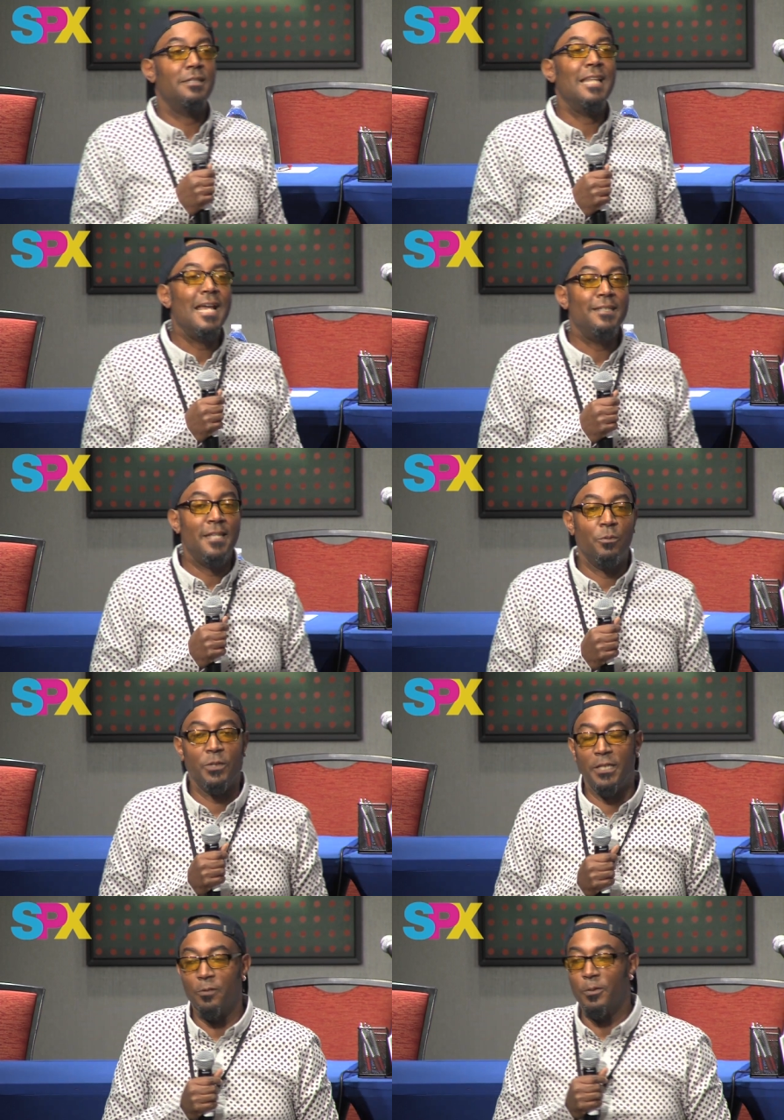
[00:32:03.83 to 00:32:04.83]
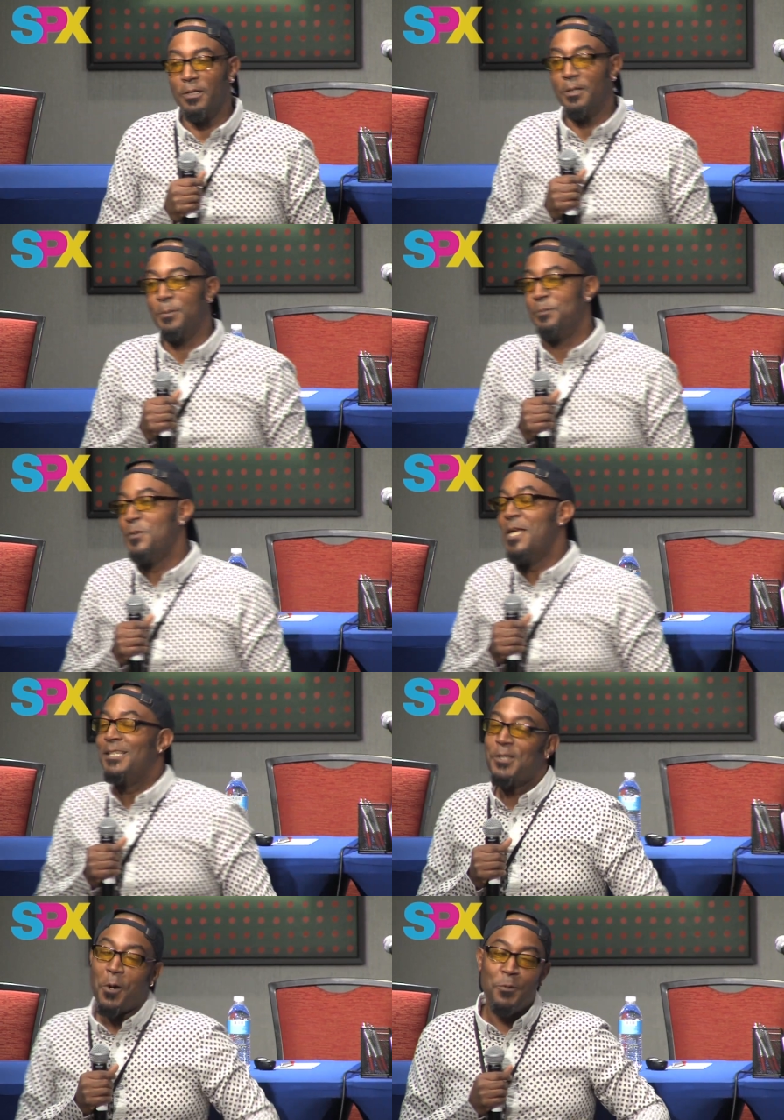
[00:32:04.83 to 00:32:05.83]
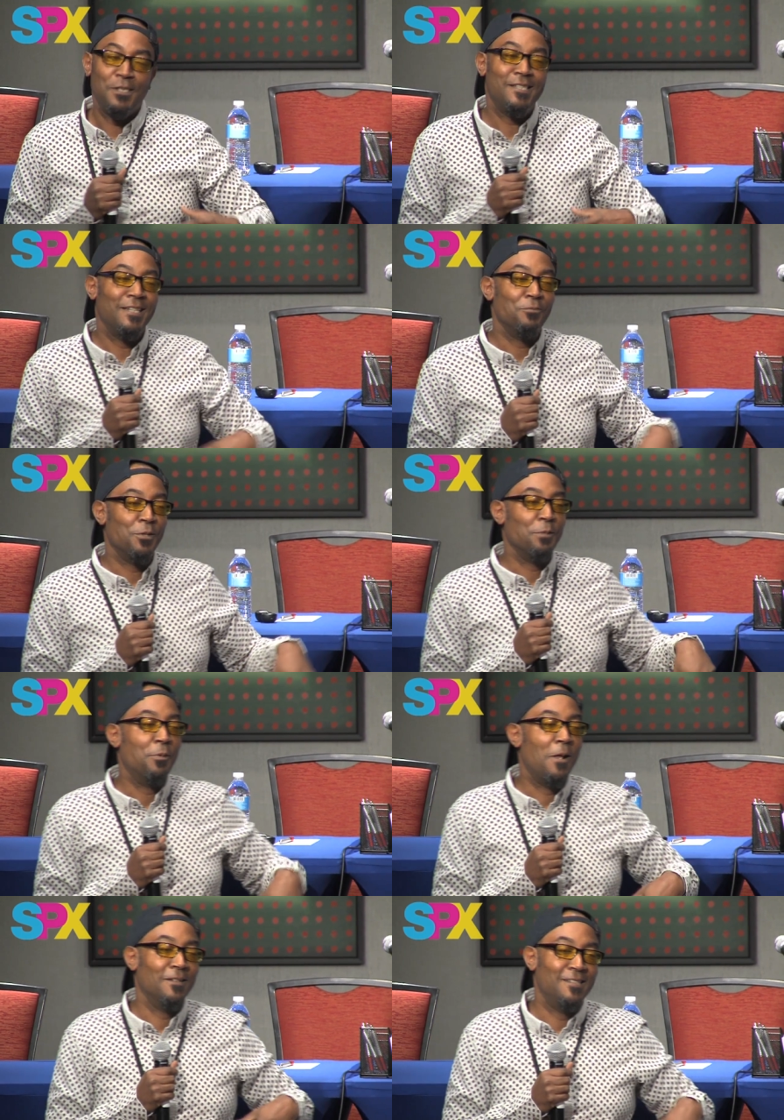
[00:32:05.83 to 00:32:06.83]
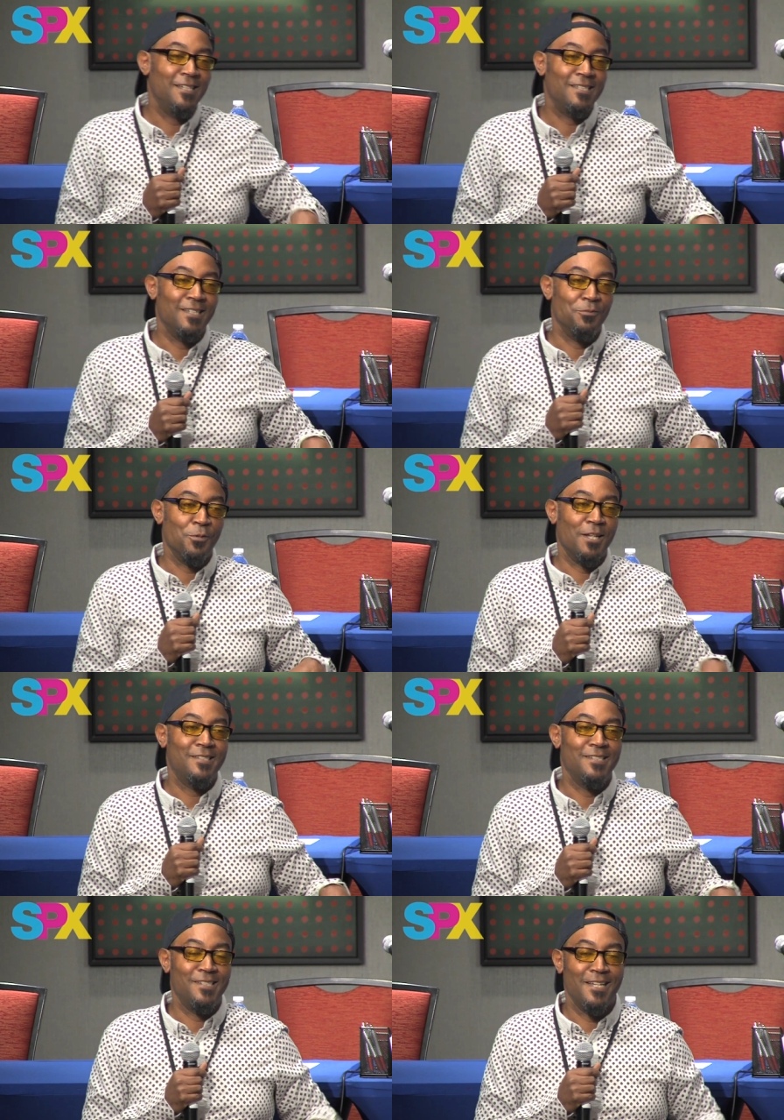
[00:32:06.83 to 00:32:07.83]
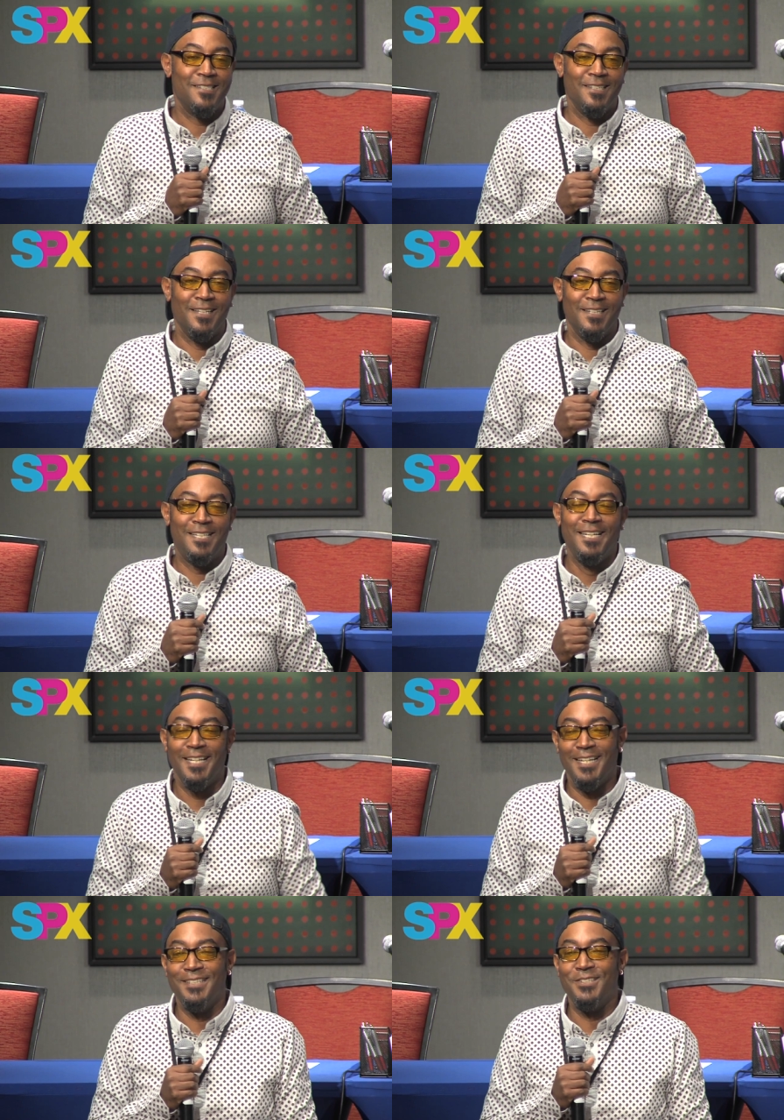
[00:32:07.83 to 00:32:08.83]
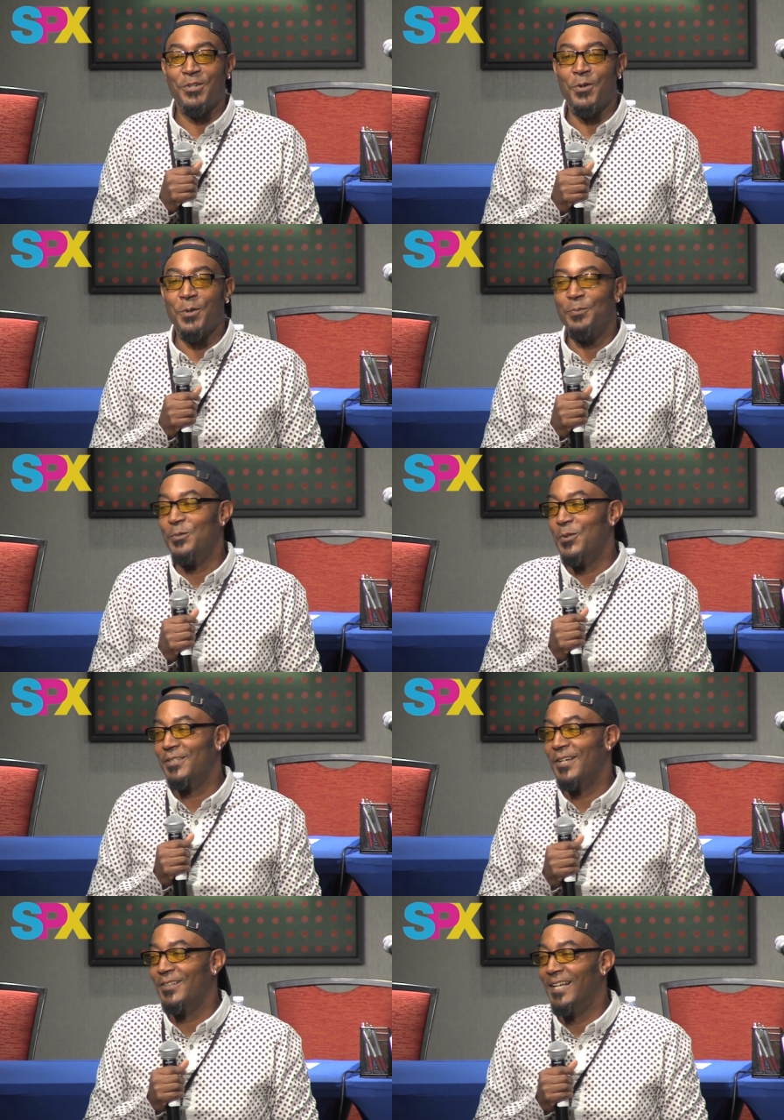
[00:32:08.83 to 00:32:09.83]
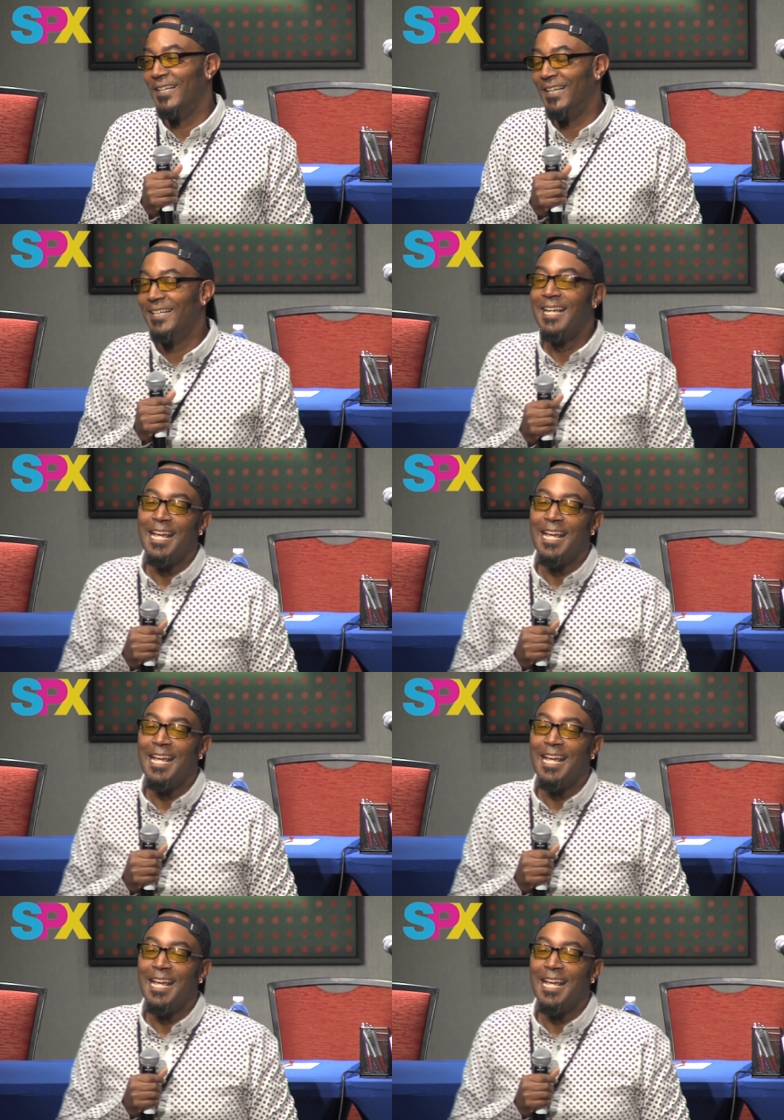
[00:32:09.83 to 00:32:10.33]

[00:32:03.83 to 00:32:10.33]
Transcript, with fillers: Then they would get rid of them. So I was sitting with a politician when I suggested this in Durham, North Carolina,